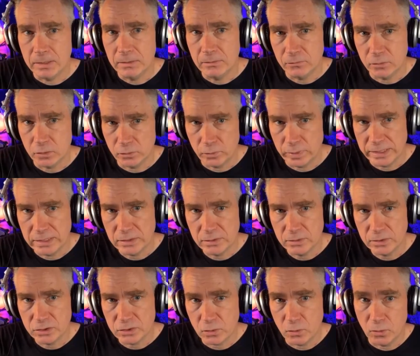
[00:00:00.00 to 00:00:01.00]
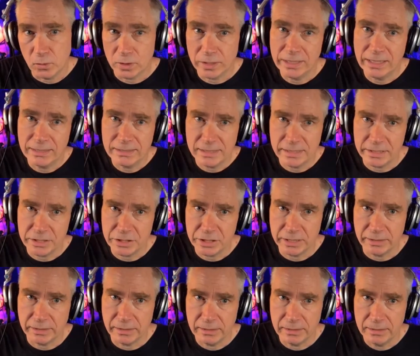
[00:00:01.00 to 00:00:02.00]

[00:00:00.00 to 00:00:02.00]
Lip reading: for research organization.